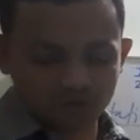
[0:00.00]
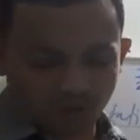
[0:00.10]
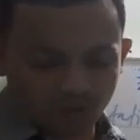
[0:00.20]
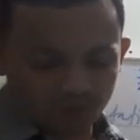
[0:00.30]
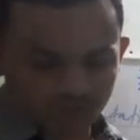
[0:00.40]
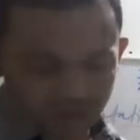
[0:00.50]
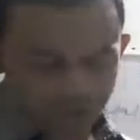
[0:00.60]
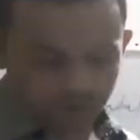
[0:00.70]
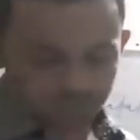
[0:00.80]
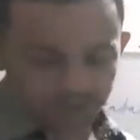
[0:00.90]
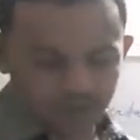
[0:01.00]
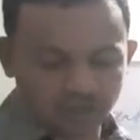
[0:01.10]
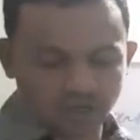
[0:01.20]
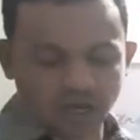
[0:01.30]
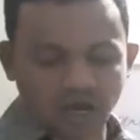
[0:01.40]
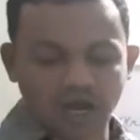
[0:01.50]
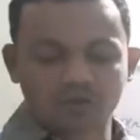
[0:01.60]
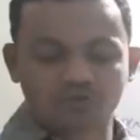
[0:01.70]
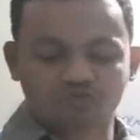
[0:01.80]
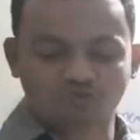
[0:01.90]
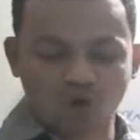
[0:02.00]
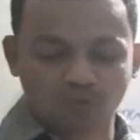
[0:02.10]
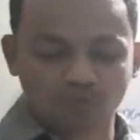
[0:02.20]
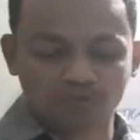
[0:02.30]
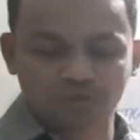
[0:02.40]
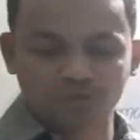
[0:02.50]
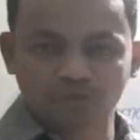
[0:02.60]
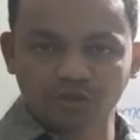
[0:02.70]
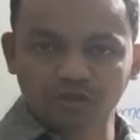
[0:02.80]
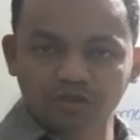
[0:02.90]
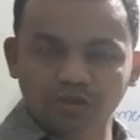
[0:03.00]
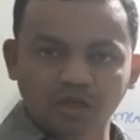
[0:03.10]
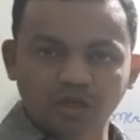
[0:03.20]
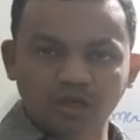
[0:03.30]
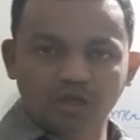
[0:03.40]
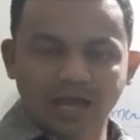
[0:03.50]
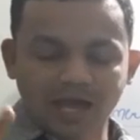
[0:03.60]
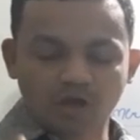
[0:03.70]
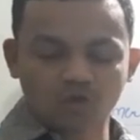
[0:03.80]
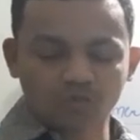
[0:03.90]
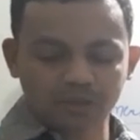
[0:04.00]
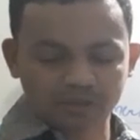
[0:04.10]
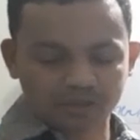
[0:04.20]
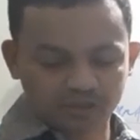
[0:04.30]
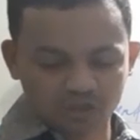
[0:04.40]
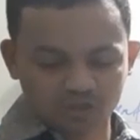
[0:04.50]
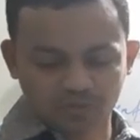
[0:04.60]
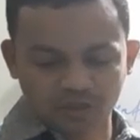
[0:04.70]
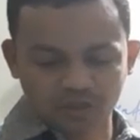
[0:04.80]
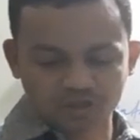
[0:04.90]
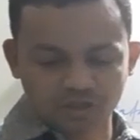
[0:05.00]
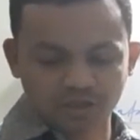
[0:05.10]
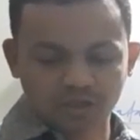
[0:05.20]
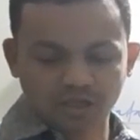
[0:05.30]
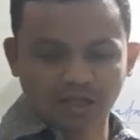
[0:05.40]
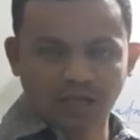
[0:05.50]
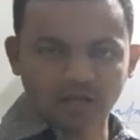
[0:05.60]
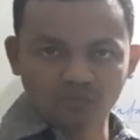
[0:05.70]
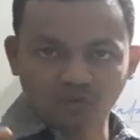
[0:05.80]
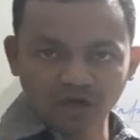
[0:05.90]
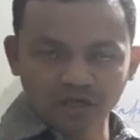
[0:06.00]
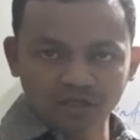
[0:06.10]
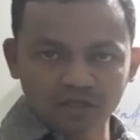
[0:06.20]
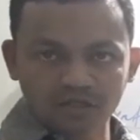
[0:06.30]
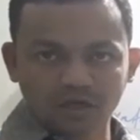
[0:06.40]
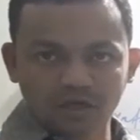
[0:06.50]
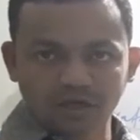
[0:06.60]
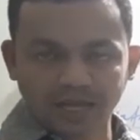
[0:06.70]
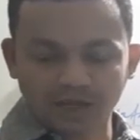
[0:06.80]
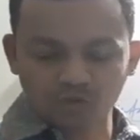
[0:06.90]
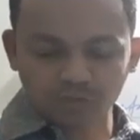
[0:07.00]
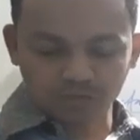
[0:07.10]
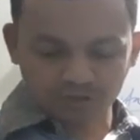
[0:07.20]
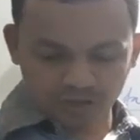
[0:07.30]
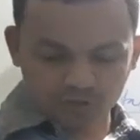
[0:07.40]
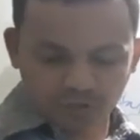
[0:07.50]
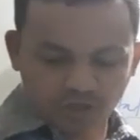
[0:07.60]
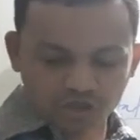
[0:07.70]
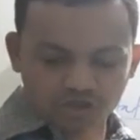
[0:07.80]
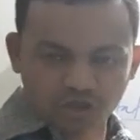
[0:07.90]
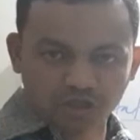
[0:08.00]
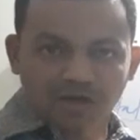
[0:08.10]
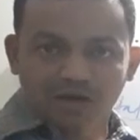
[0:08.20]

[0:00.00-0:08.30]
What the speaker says: of ATP are formed during the aerobic respiration, and while in anaerobic respiration